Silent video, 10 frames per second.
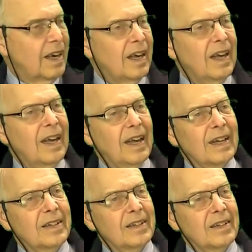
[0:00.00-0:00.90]

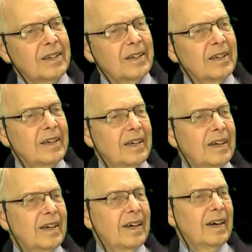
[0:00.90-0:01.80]
And
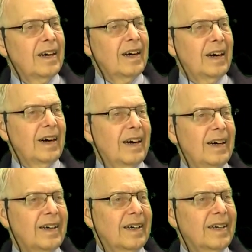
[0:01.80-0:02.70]

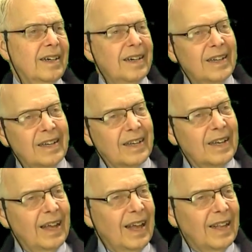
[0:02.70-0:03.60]

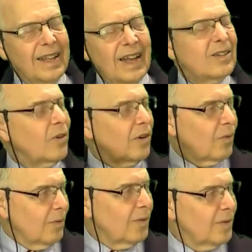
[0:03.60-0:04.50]
that sort
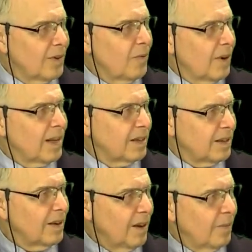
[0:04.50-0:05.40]
of
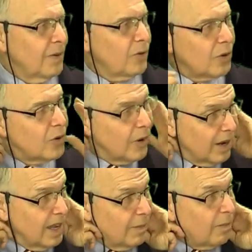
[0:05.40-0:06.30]
rings true
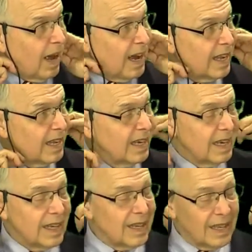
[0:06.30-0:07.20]
in my
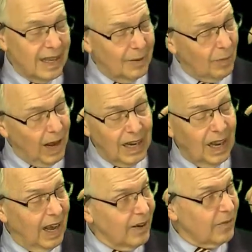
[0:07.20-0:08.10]

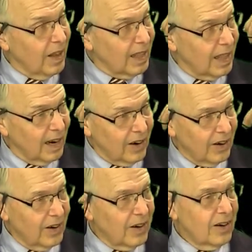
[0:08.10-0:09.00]
life,
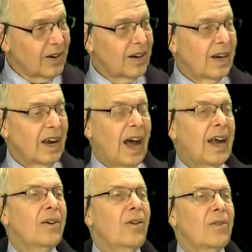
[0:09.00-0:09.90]
that
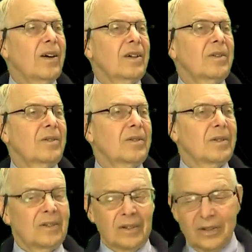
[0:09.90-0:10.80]
I know there's
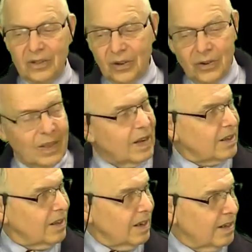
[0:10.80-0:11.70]
certain
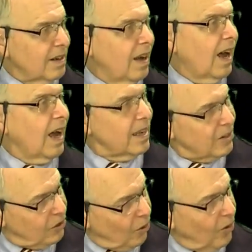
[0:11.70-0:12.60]
things that I
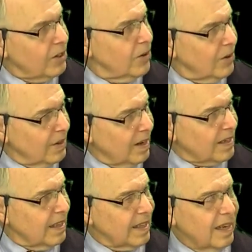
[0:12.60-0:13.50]
enjoy doing,
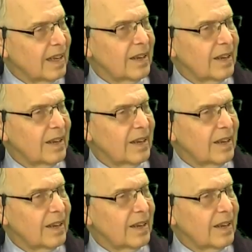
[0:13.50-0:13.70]
things like that,